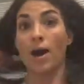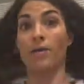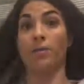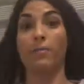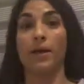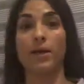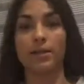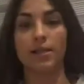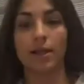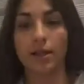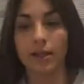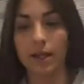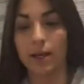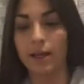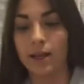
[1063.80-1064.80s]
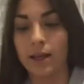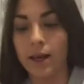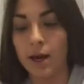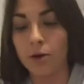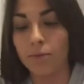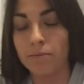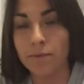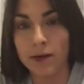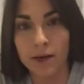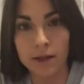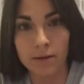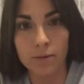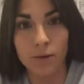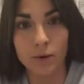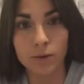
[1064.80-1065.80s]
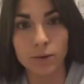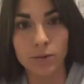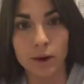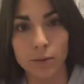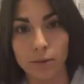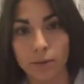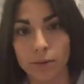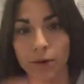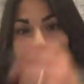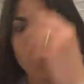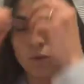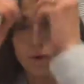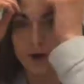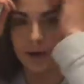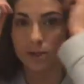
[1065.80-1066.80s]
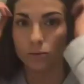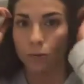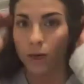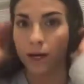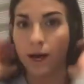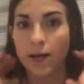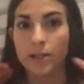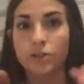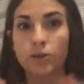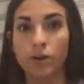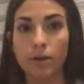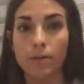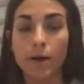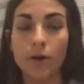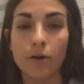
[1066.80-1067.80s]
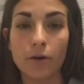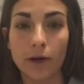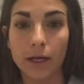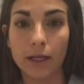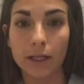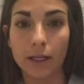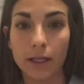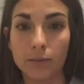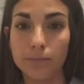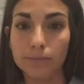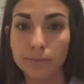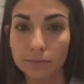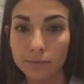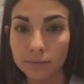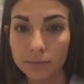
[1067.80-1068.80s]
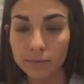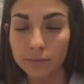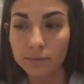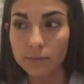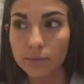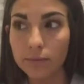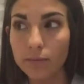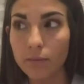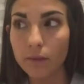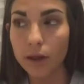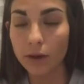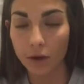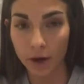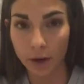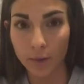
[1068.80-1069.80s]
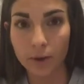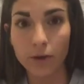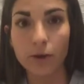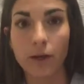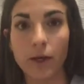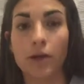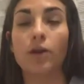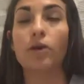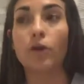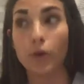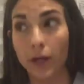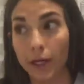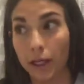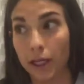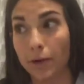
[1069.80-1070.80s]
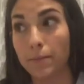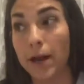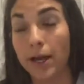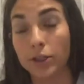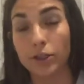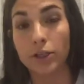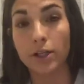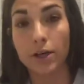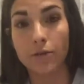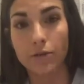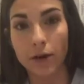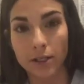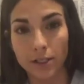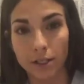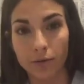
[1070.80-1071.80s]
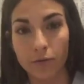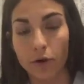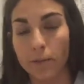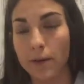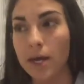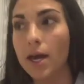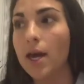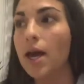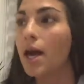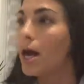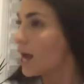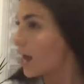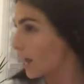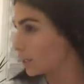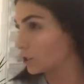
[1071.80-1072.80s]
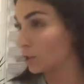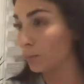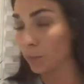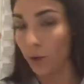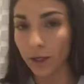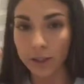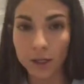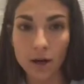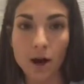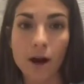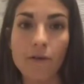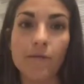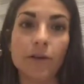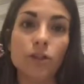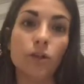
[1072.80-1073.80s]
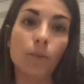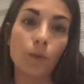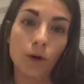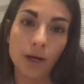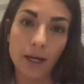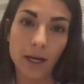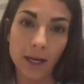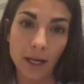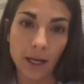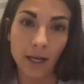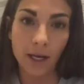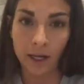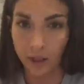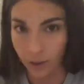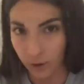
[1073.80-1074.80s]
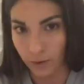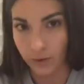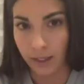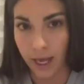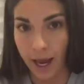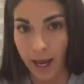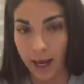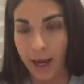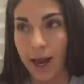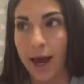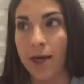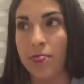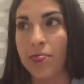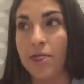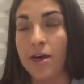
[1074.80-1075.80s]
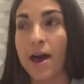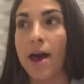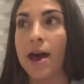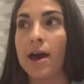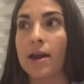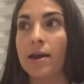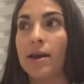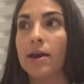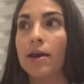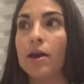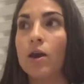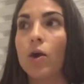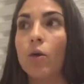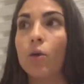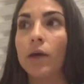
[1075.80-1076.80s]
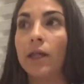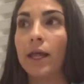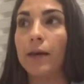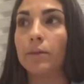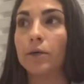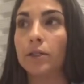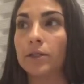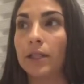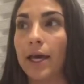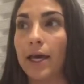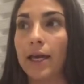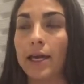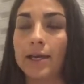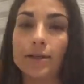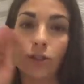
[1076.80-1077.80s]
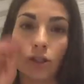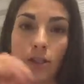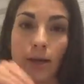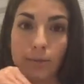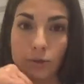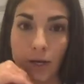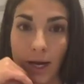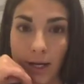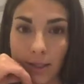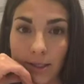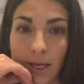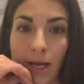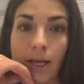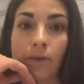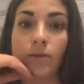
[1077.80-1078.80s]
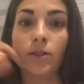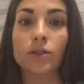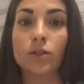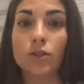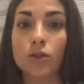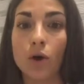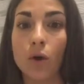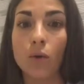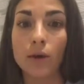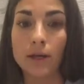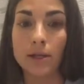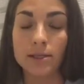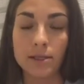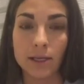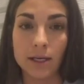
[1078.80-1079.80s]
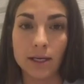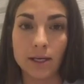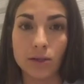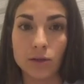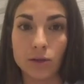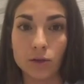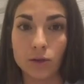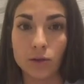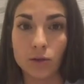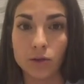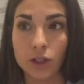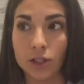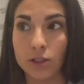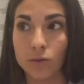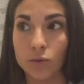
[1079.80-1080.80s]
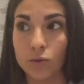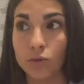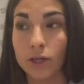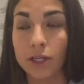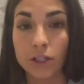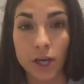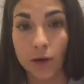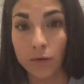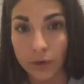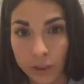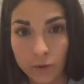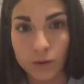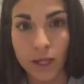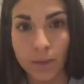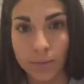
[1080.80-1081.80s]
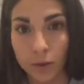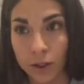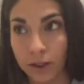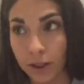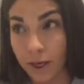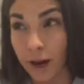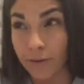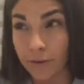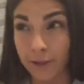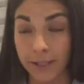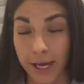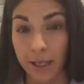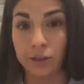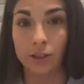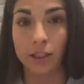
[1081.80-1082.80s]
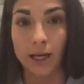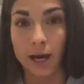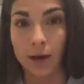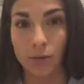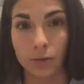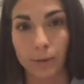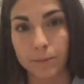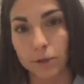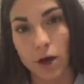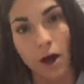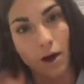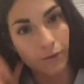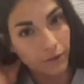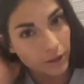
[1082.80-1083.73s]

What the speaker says: biggest thing that helped me the most probably was when I took my curriculum, grade 1 curriculum, actually, a friend did it for me, and she printed it off and she put it in a duotang, and then we labeled like each subject, and it was so easy to just reach. I reached for that book. The cover is actually now ripped off